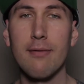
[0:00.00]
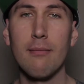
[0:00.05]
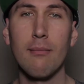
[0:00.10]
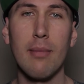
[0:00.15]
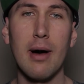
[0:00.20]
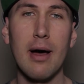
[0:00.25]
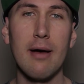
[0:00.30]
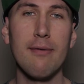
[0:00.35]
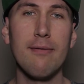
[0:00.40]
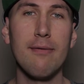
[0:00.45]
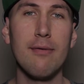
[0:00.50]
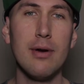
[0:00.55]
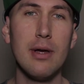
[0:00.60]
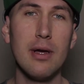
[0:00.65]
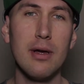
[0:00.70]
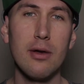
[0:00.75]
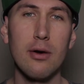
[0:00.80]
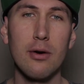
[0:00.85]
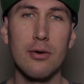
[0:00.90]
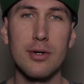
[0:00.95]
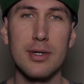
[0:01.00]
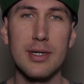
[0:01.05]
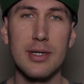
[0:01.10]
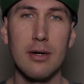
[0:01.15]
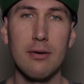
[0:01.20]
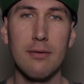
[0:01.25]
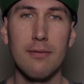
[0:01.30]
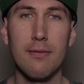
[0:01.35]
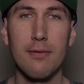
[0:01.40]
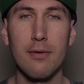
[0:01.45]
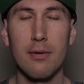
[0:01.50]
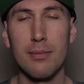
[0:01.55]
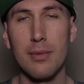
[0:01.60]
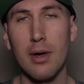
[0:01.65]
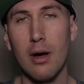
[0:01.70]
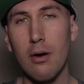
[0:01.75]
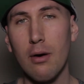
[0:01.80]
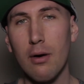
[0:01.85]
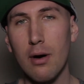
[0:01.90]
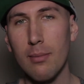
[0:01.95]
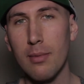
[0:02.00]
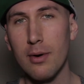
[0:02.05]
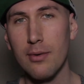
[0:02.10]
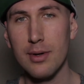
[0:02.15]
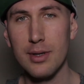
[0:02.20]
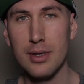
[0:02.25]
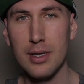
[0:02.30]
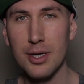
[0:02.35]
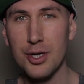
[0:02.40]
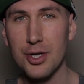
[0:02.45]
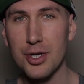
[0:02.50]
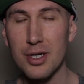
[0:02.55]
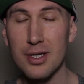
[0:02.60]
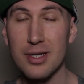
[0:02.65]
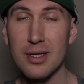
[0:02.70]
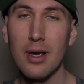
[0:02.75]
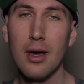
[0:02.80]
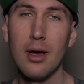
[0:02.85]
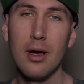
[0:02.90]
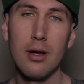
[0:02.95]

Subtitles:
by freeing yourself from the horrible addictions